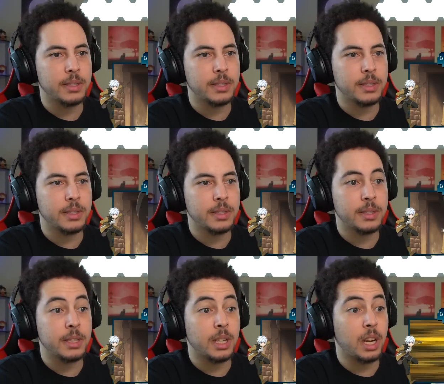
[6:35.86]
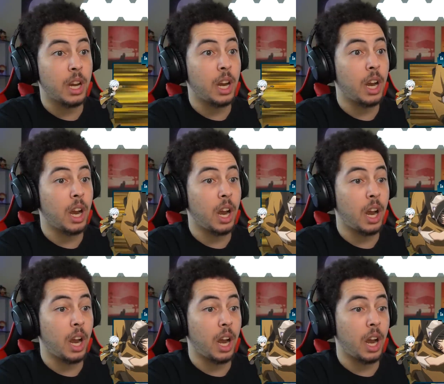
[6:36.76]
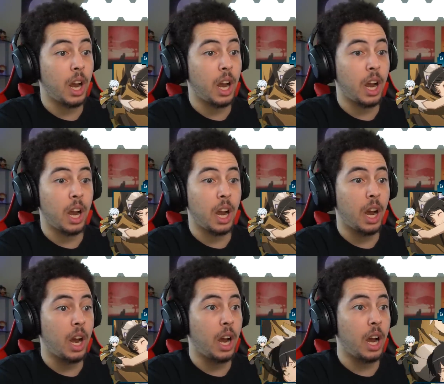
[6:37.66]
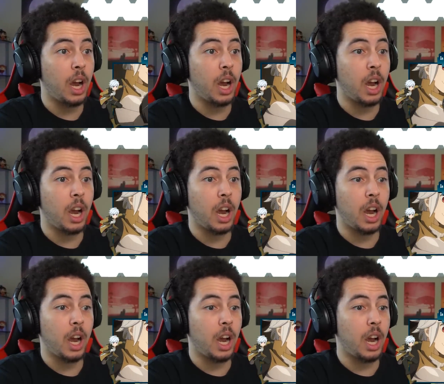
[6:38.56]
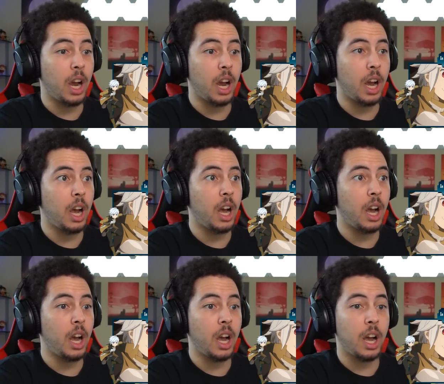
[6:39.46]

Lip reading: [no speech]